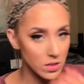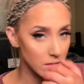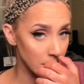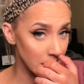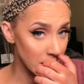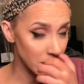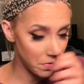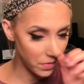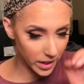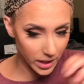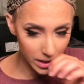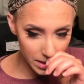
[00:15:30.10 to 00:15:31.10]
Lisa
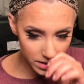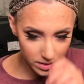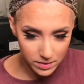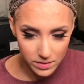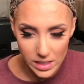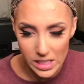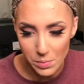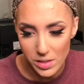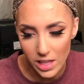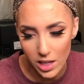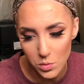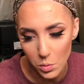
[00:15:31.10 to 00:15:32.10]
frickin' is
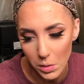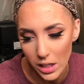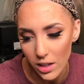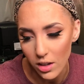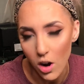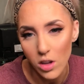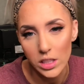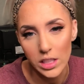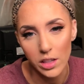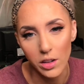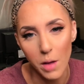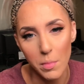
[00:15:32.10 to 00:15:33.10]
obsessed with me and called and
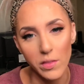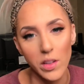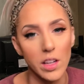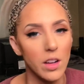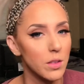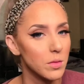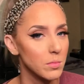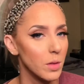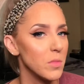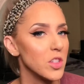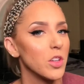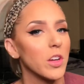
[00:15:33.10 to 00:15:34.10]
interrupt my video. I'm
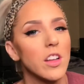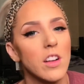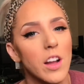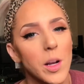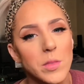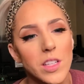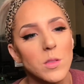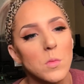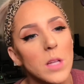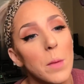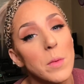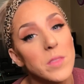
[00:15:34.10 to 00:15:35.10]
just joking, you're not obsessed with
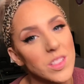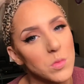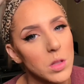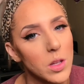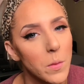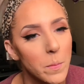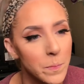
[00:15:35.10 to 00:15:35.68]
me, I'm obsessed with you.